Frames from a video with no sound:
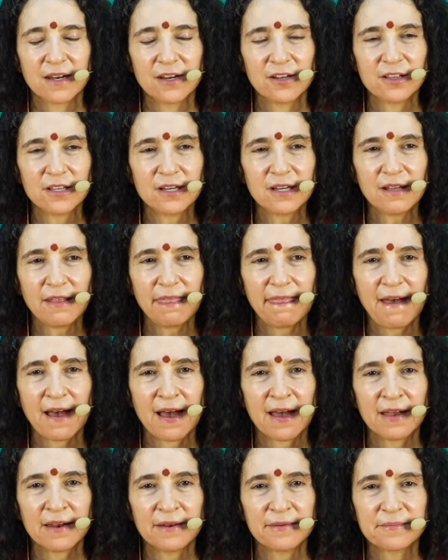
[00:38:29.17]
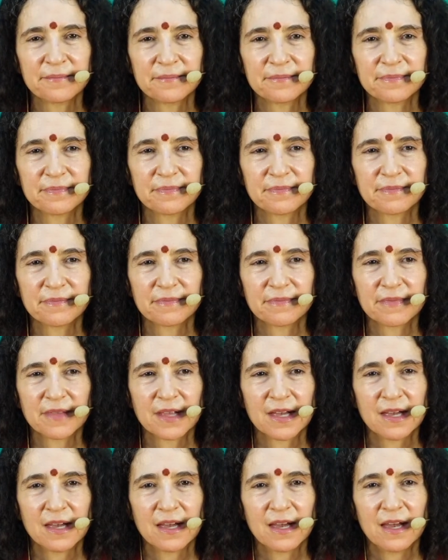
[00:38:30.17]
You look at that,
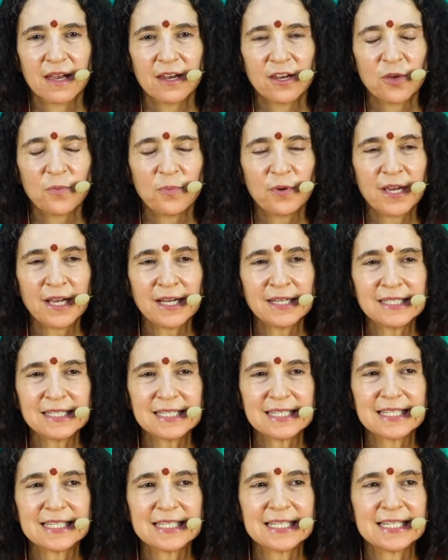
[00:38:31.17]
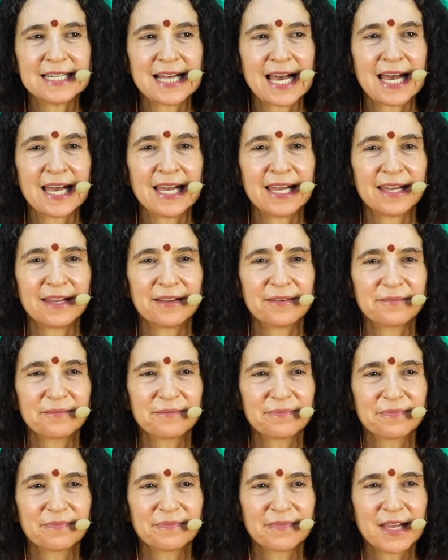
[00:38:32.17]
you bring us to today.
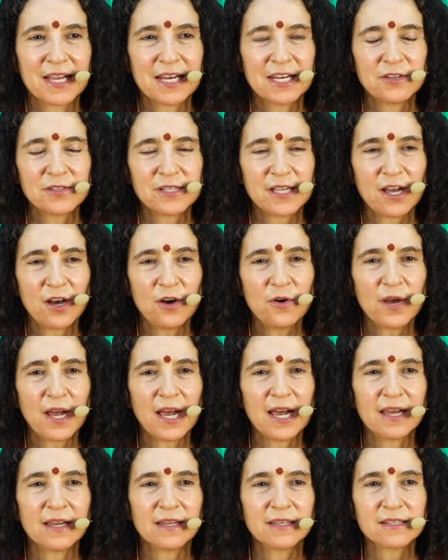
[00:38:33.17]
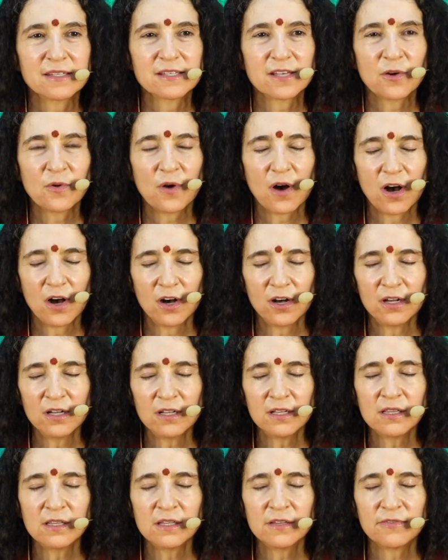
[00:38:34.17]
You say, okay, so
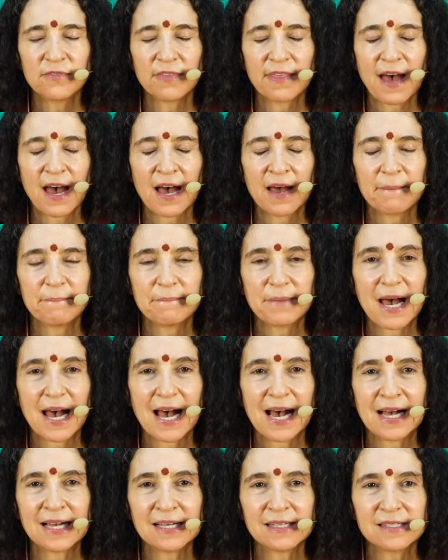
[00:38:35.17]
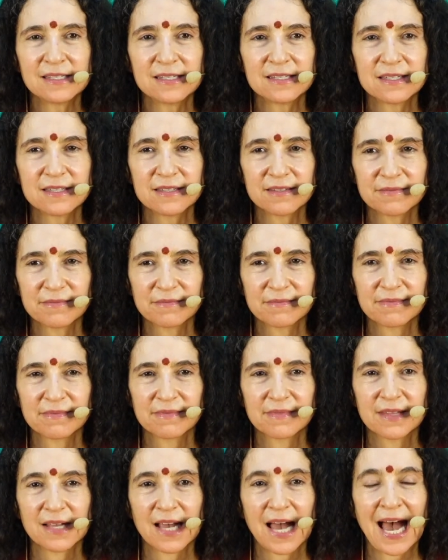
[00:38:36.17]
all of that past
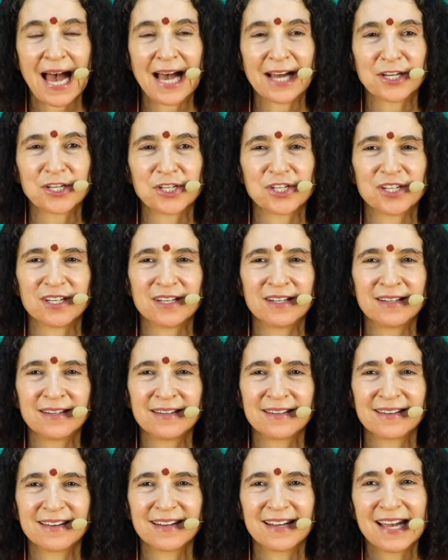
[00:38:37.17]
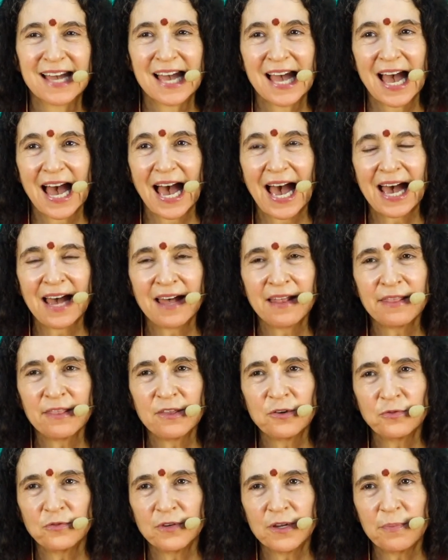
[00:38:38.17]
action and
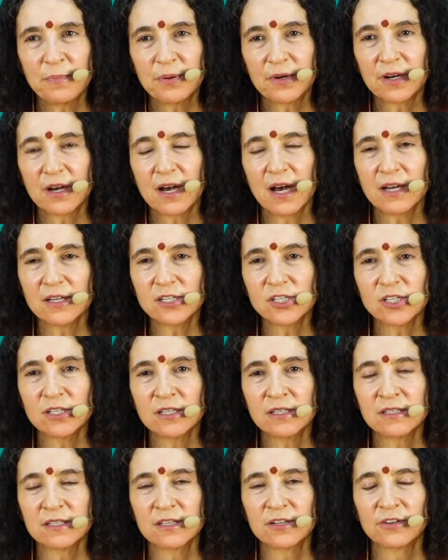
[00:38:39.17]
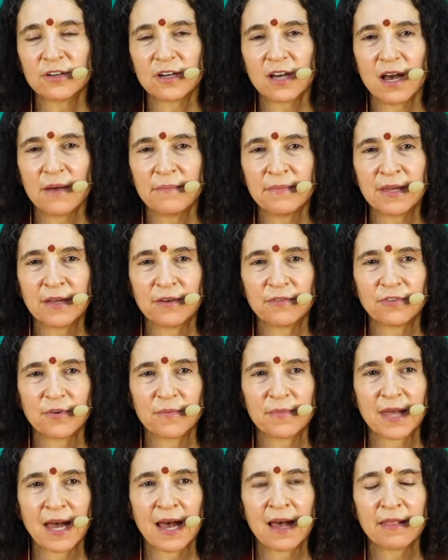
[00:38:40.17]
the repercussions that are coming
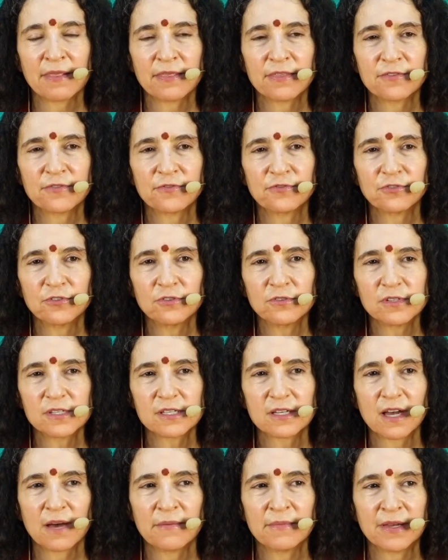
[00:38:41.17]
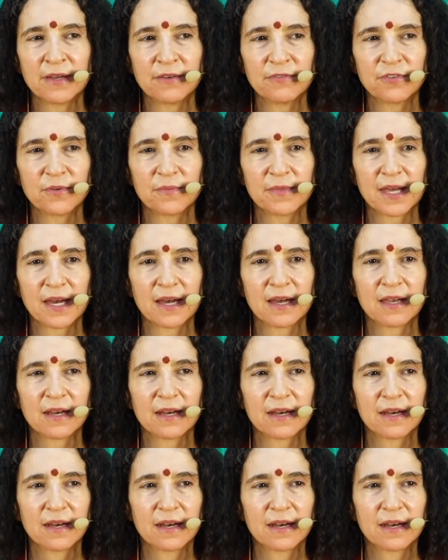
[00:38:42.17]
from that, the fruits coming from that,